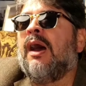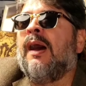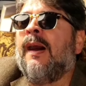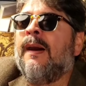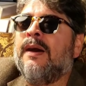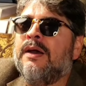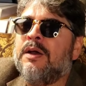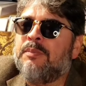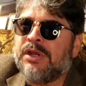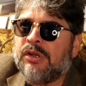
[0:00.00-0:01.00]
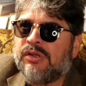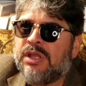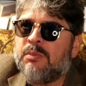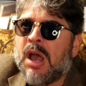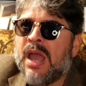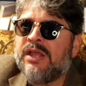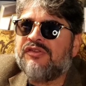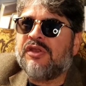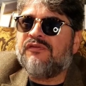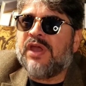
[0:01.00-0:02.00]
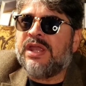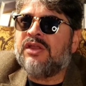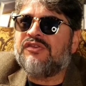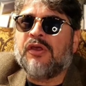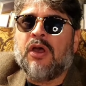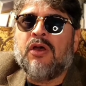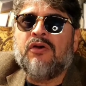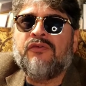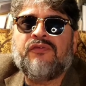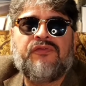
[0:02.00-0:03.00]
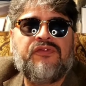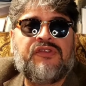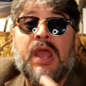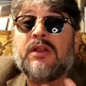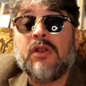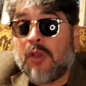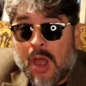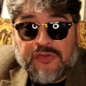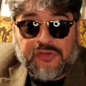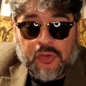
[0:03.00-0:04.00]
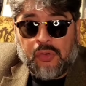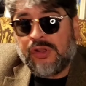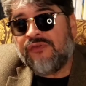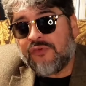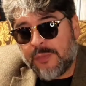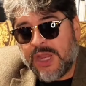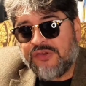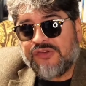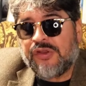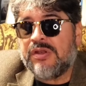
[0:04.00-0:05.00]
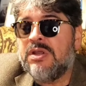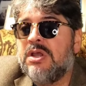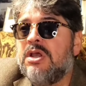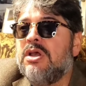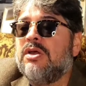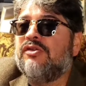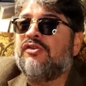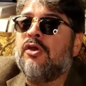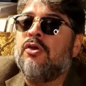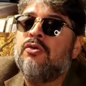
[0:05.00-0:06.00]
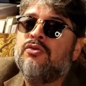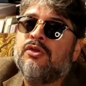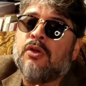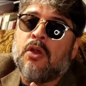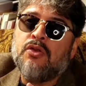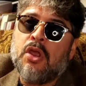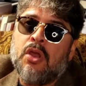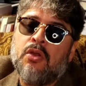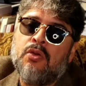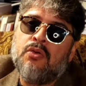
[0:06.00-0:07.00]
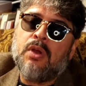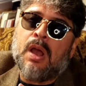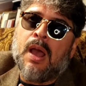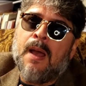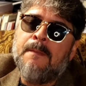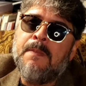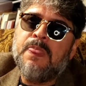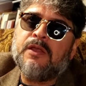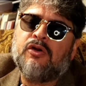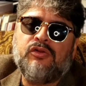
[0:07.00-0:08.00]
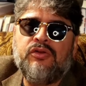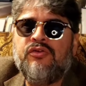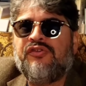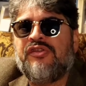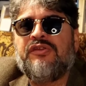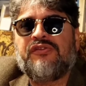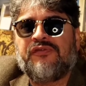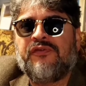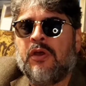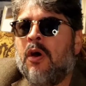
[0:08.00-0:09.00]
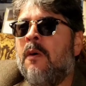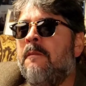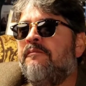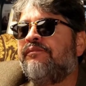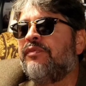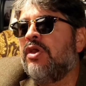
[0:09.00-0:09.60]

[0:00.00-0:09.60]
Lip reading: apparently by its conveyance of technological information. So there are no clues in this film